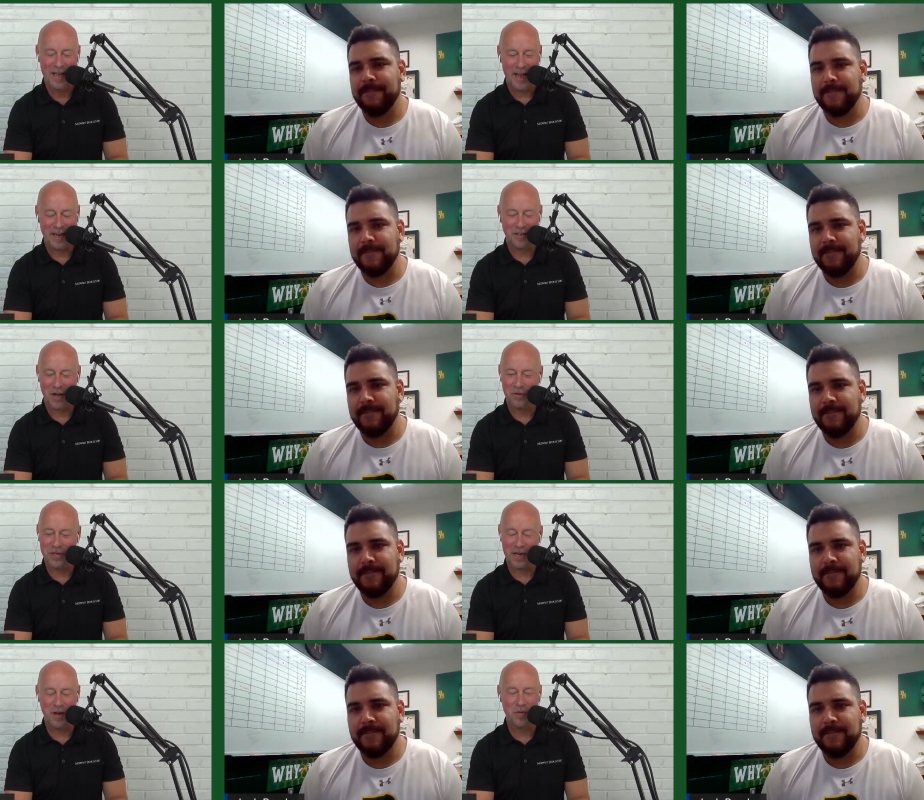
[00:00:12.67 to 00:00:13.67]
Speaker 1: And
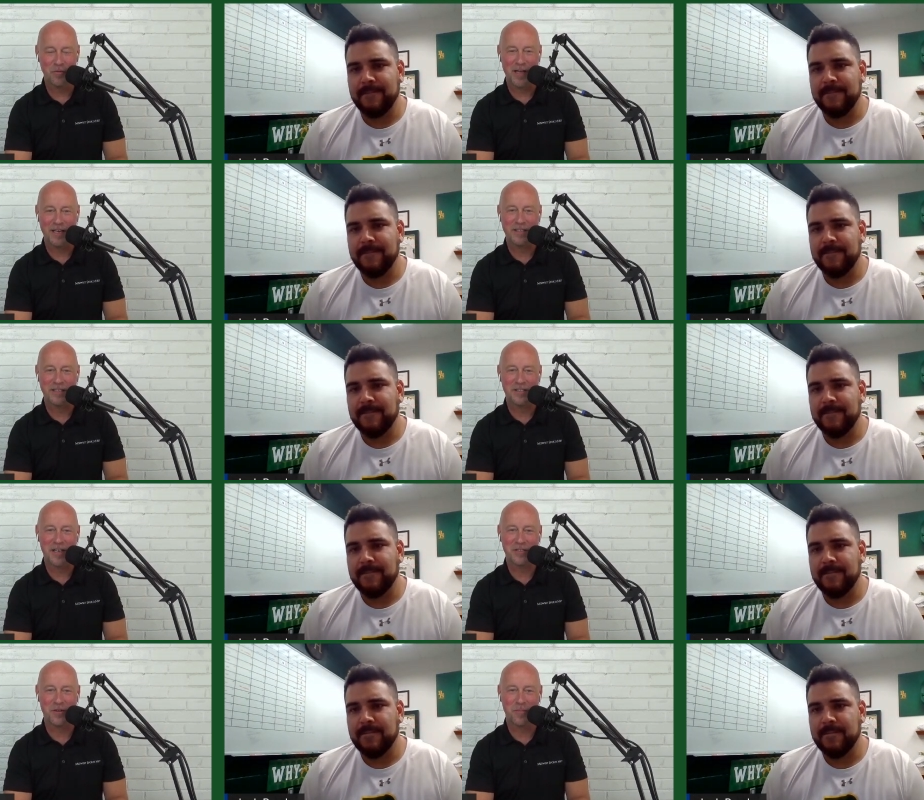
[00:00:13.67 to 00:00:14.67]
Coach, I know that it
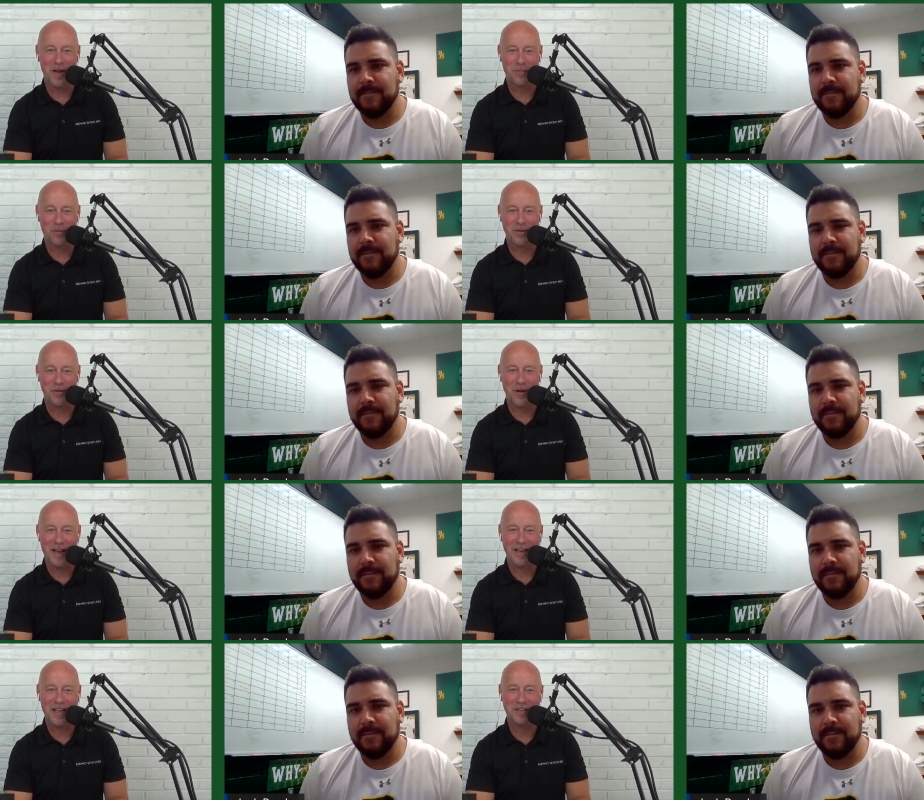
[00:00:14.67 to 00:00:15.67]
says on paper you're
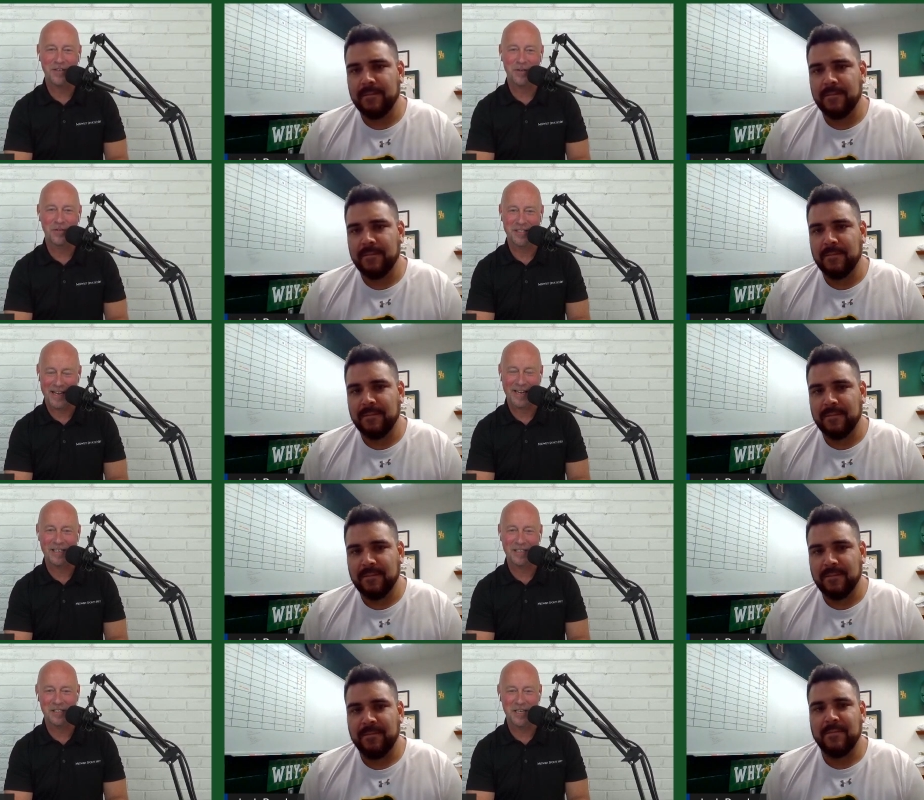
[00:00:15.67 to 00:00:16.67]
heading into your
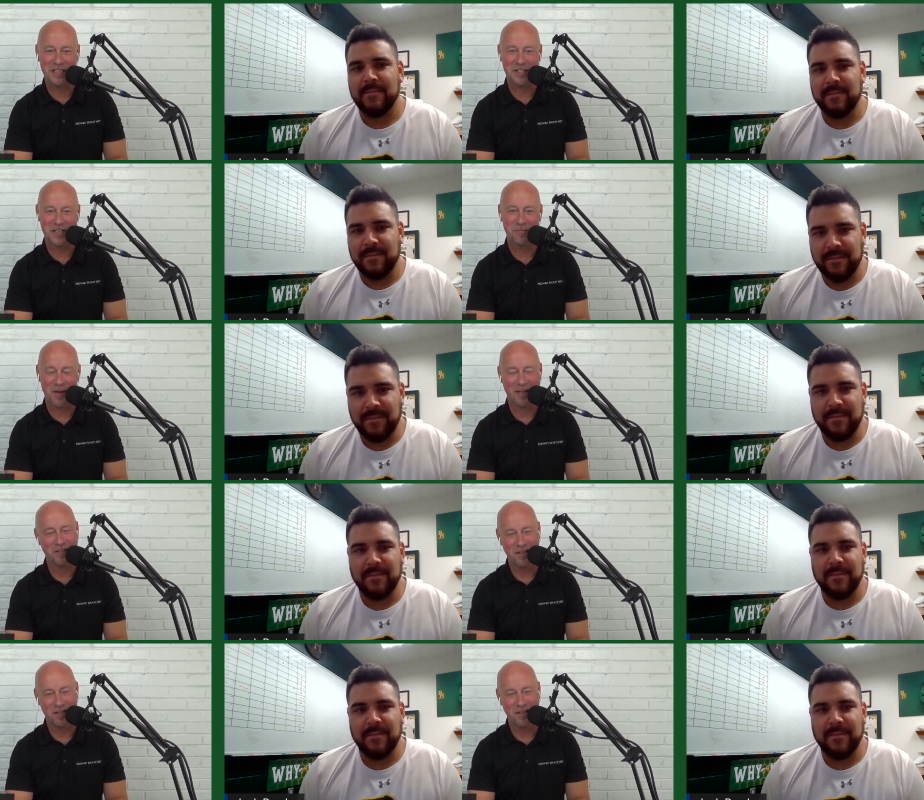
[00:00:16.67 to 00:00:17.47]
second season, but